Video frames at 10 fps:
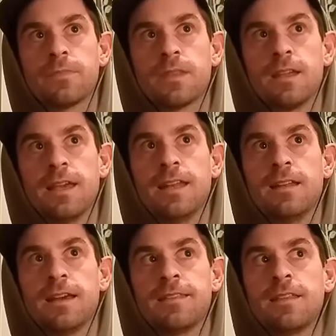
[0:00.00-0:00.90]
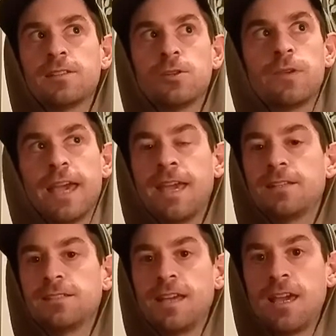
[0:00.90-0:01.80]
And I think it's okay to
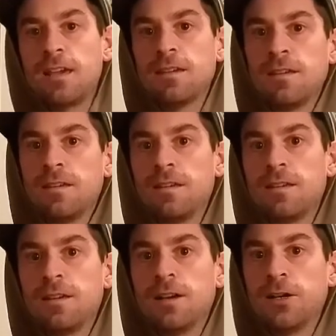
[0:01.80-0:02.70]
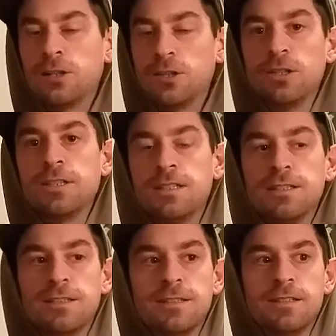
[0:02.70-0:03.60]
take a good
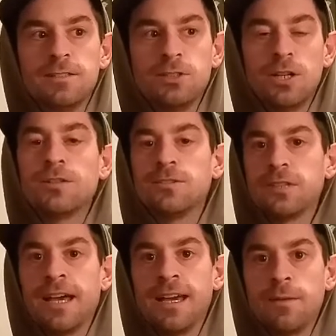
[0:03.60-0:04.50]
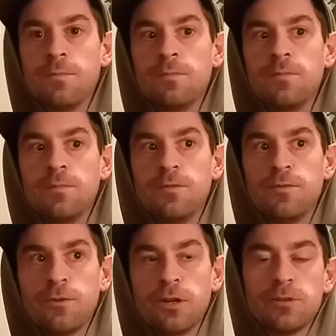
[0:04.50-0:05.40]
chunk of time
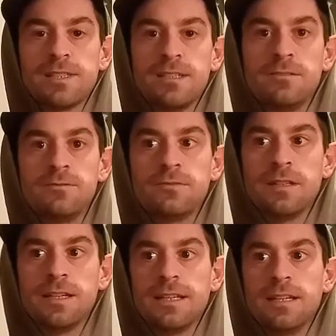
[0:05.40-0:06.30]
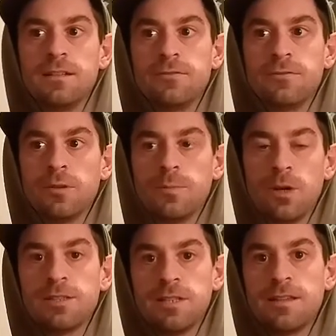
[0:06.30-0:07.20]
for yourself and for a
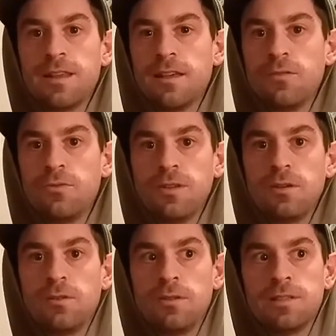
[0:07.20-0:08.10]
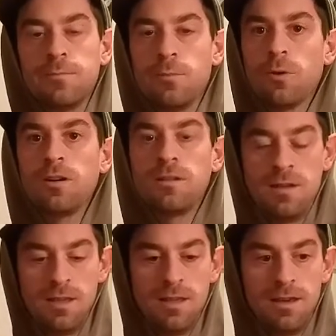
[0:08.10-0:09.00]
project that you feel is important,
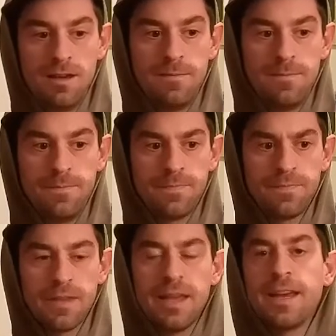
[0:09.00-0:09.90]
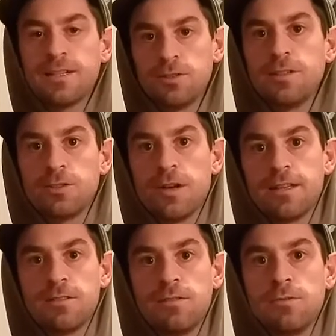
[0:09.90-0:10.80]
and actually try
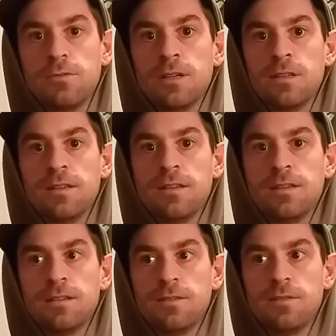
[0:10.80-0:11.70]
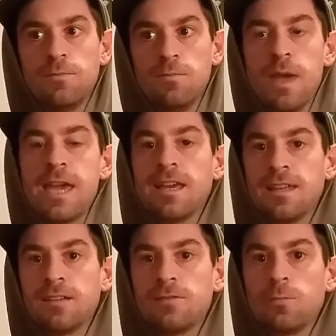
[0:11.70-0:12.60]
to make
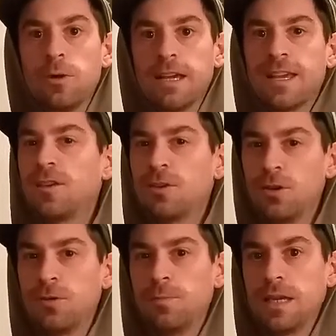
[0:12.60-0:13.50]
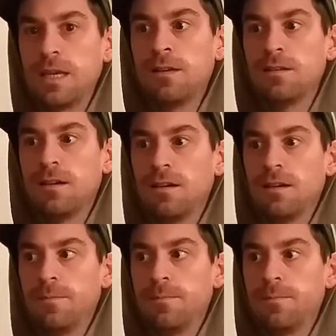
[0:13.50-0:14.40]
it what it could be,
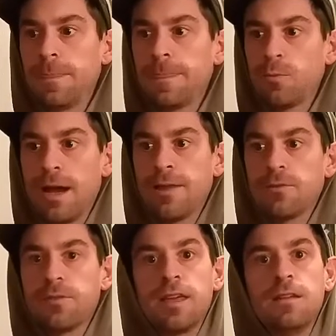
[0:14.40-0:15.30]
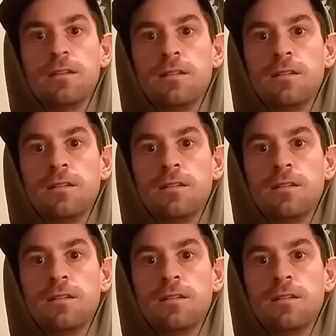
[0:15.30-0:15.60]
rather than,